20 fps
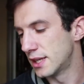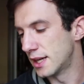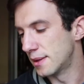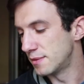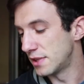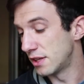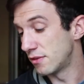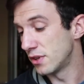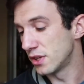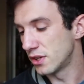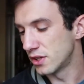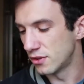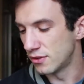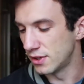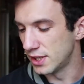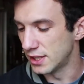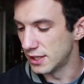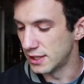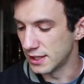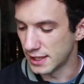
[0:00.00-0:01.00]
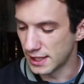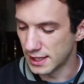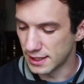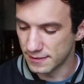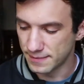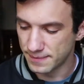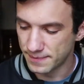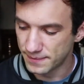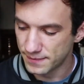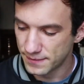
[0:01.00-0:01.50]
I'm definitely going to read it
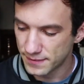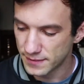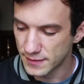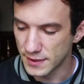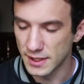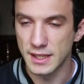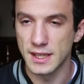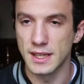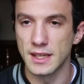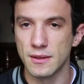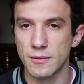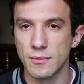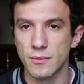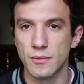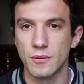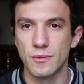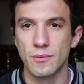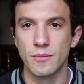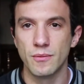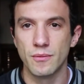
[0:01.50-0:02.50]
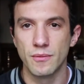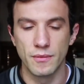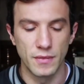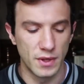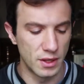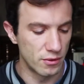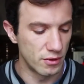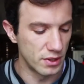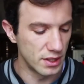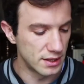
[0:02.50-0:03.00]
again. Again,
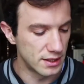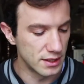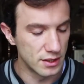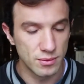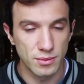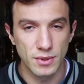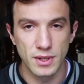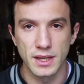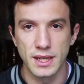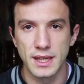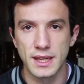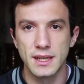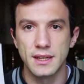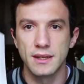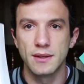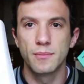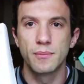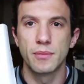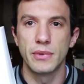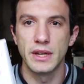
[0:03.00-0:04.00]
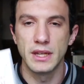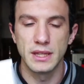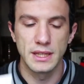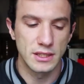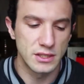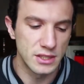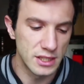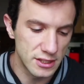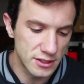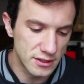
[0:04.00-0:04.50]
I'll read this one and Brain
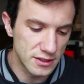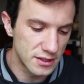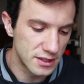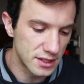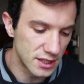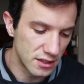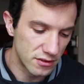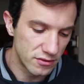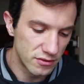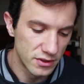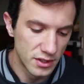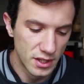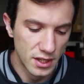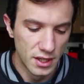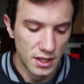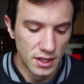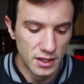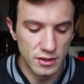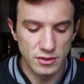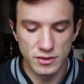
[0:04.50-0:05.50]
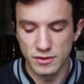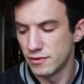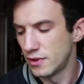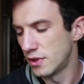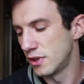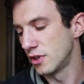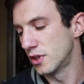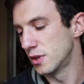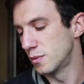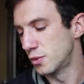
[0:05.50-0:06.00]
That Changes Itself. These
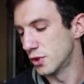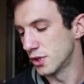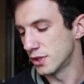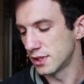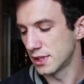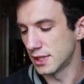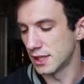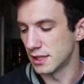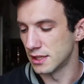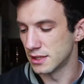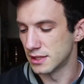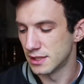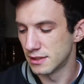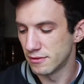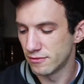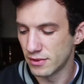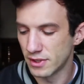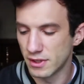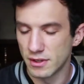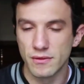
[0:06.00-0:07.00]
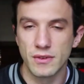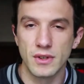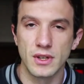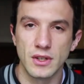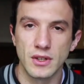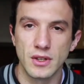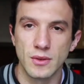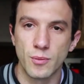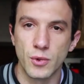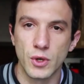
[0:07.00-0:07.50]
very good books, guys. Very,
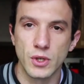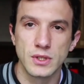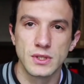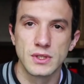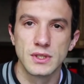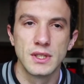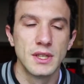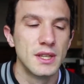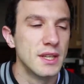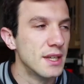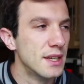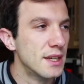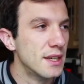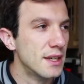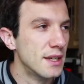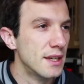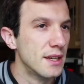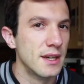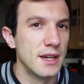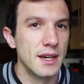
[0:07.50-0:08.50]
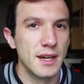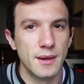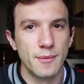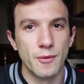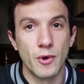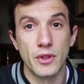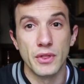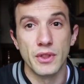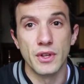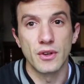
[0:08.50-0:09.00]
very good books
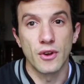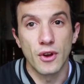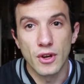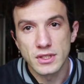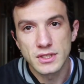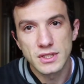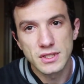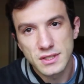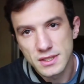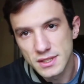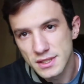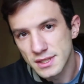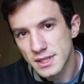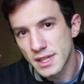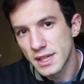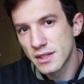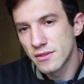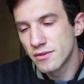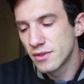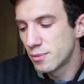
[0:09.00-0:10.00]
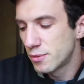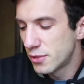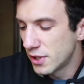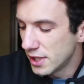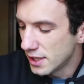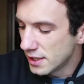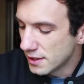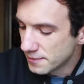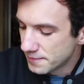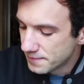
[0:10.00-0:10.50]
um, on the consciousness side of the
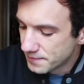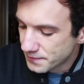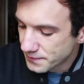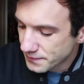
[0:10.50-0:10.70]
brain.